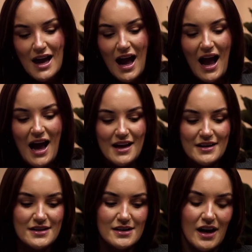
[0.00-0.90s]

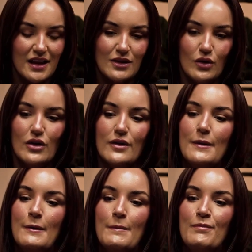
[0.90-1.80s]
And I thought
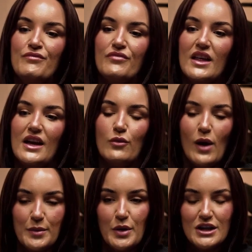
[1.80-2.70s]
if
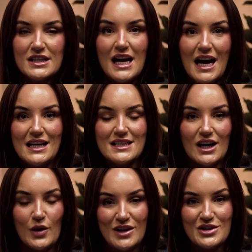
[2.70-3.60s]
one person has a
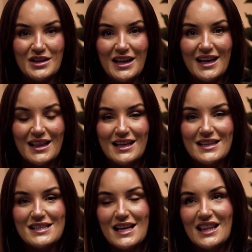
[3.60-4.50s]
question like this,
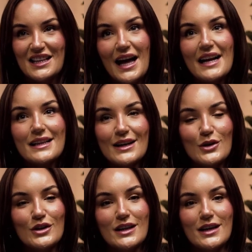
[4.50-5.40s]
then the
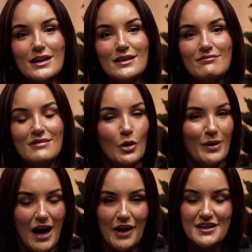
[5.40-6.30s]
likelihood that there'll
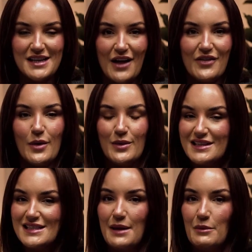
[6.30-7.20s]
be others out there with the
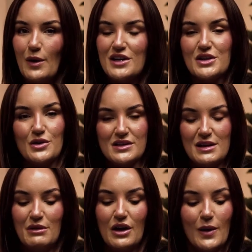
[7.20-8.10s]
same question or
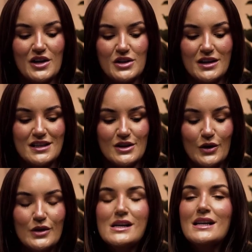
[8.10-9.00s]
similar question.
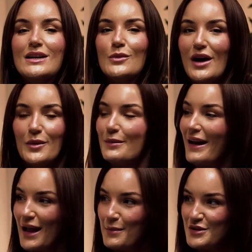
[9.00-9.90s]
So why don't we
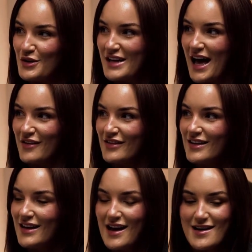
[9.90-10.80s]
make episodes out of
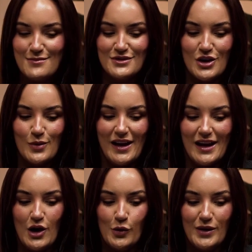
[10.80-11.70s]
it so that we can
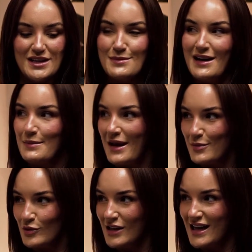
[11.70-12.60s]
help as many
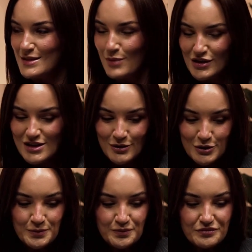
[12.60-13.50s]
people as
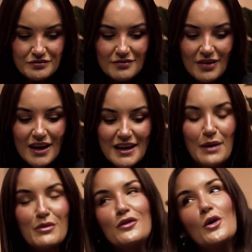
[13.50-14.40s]
possible. Now,
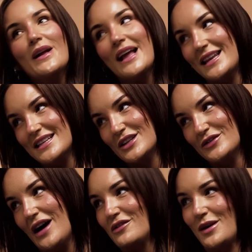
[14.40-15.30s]
before we get into the
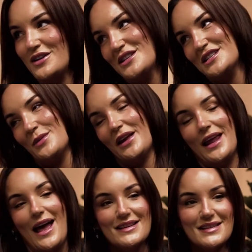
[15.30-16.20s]
5 questions that we're going to
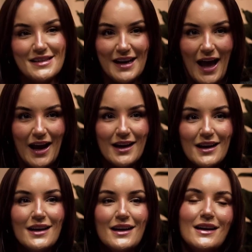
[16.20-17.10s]
answer today,
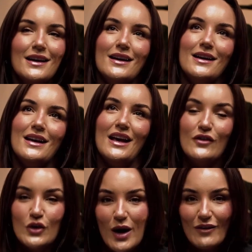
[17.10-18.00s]
if
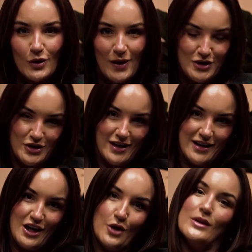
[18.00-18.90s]
you have a question
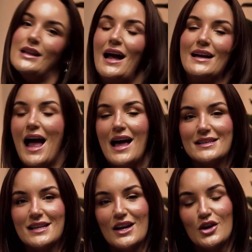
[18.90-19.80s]
that you would like
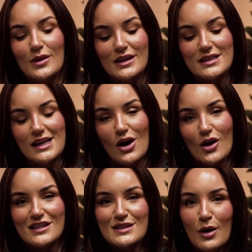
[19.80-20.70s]
answered and you are listening
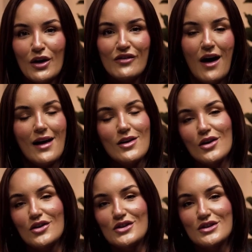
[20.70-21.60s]
on Spotify, you
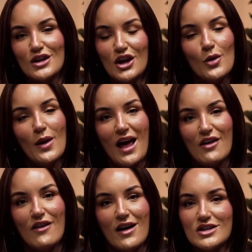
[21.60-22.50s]
can use the Q&A
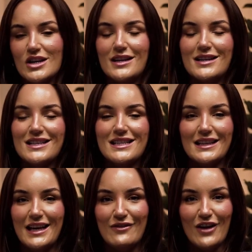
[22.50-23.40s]
function to
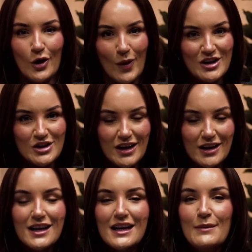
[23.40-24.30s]
leave a question.
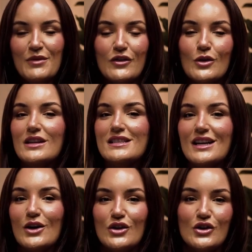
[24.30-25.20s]
If you're listening
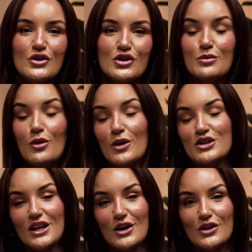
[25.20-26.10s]
on YouTube or
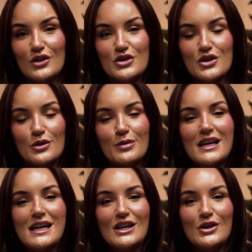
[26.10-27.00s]
watching on YouTube,
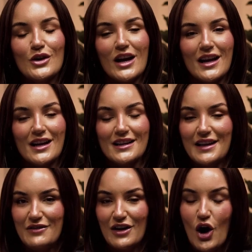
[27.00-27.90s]
you can
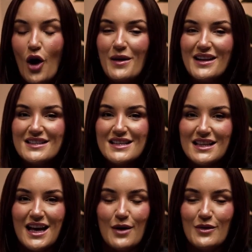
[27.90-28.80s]
leave a comment
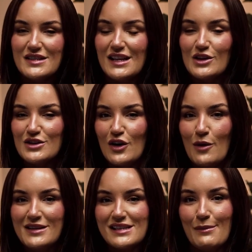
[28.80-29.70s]
there. We've seen lots of
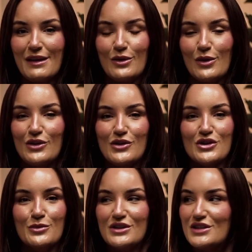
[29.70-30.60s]
comments coming through on
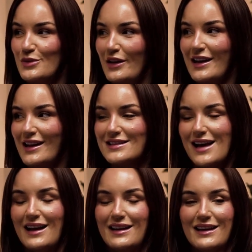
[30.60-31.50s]
YouTube, which is really
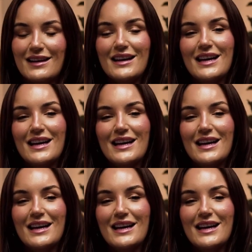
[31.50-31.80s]
exciting.